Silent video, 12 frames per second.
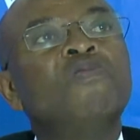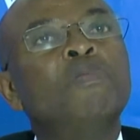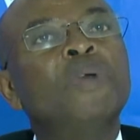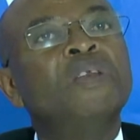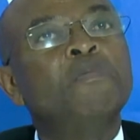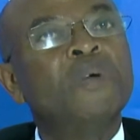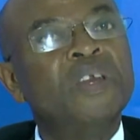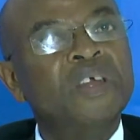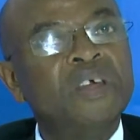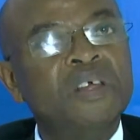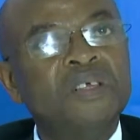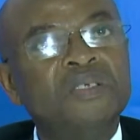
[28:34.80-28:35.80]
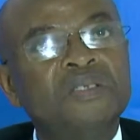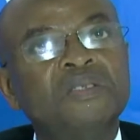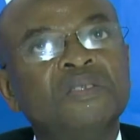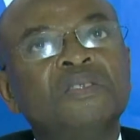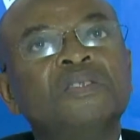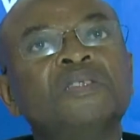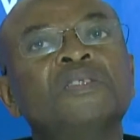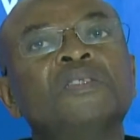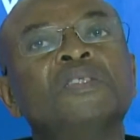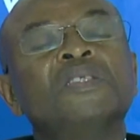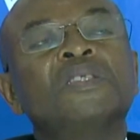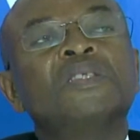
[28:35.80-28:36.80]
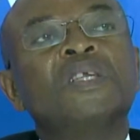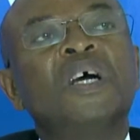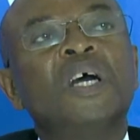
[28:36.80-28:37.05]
made money, I